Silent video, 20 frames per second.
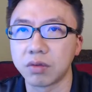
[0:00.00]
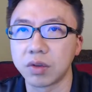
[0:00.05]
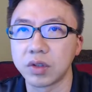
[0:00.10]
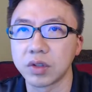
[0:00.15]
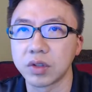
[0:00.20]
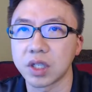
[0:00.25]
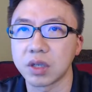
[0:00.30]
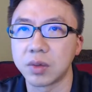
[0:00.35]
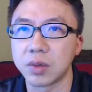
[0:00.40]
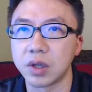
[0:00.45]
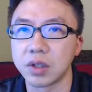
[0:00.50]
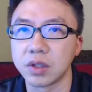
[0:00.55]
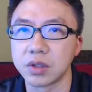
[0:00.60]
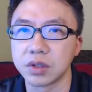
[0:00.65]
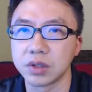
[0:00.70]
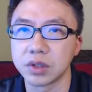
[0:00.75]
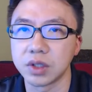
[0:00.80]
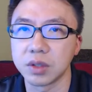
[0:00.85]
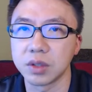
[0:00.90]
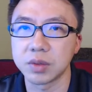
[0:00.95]
for your summer
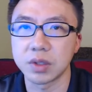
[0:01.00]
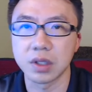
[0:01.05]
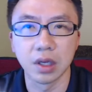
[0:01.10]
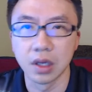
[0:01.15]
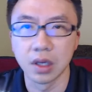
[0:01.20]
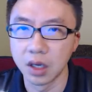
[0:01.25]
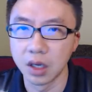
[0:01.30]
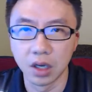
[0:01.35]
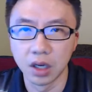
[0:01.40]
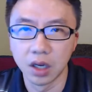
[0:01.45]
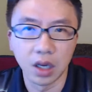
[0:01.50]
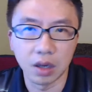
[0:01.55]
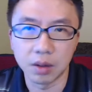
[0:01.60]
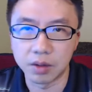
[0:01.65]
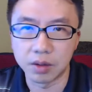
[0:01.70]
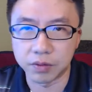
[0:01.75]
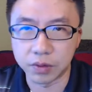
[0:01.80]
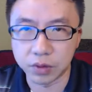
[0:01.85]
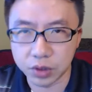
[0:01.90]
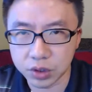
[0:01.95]
internships. I
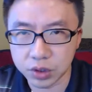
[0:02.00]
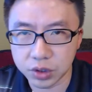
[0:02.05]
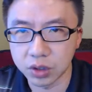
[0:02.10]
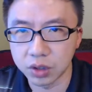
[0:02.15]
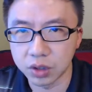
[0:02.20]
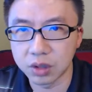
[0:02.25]
mean, for sure,